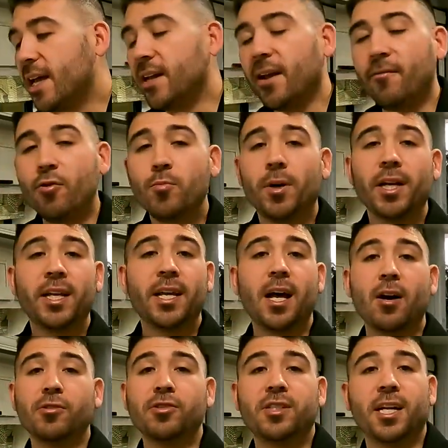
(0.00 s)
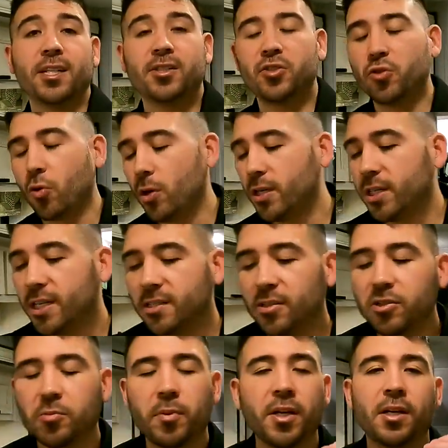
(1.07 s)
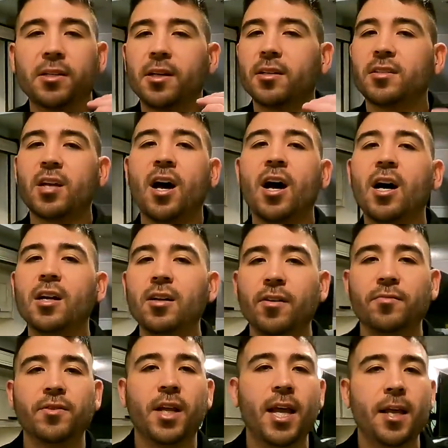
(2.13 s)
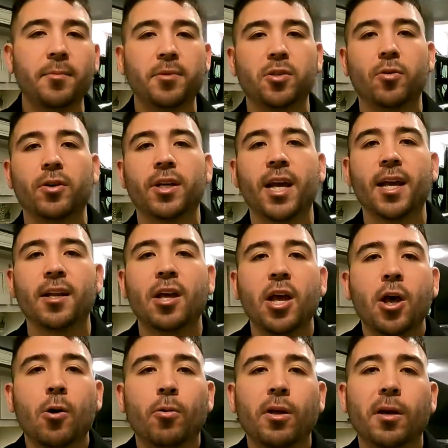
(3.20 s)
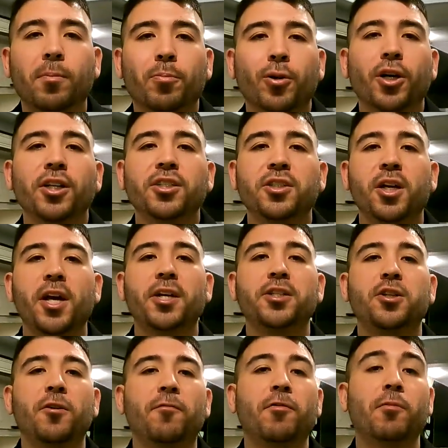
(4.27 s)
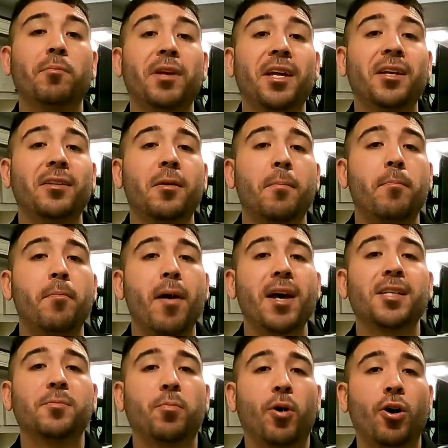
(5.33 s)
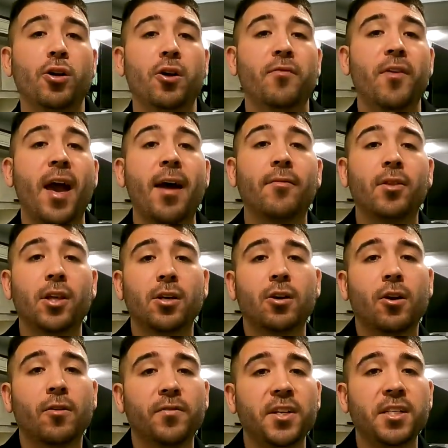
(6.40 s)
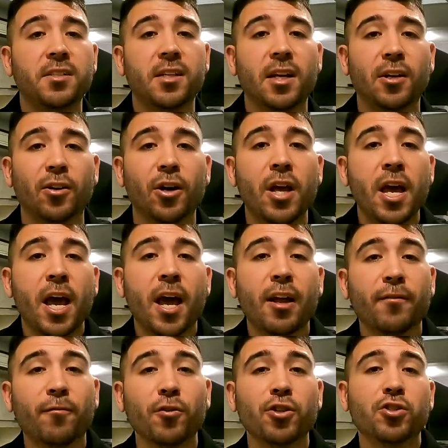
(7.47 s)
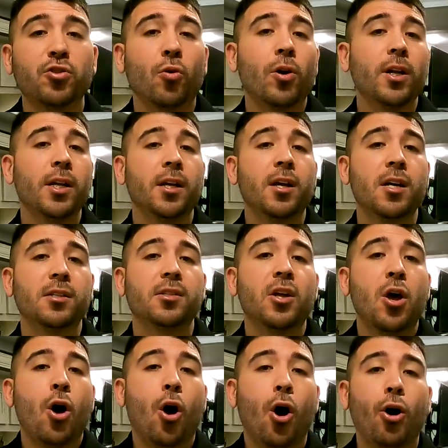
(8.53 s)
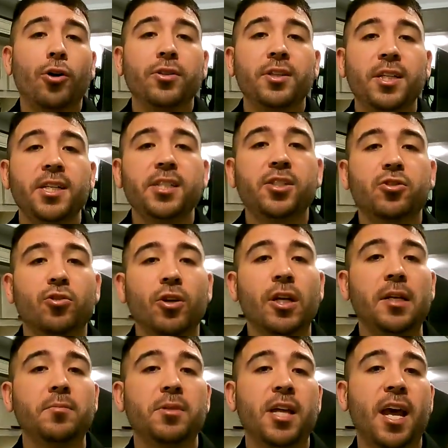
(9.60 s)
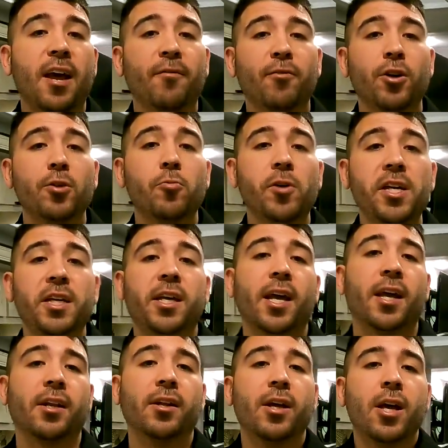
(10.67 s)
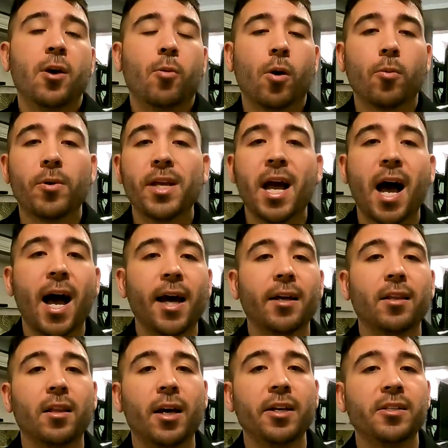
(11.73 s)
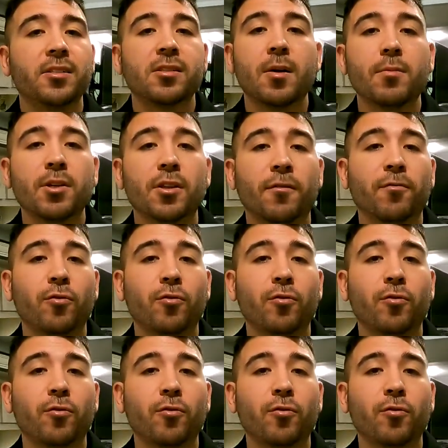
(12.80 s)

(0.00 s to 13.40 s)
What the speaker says: and everybody else that's joined us. There's been a ton of names. So again, we appreciate you for being the best part of Avalon RV Center and for joining us on these streams every weekend, where we highlight some of the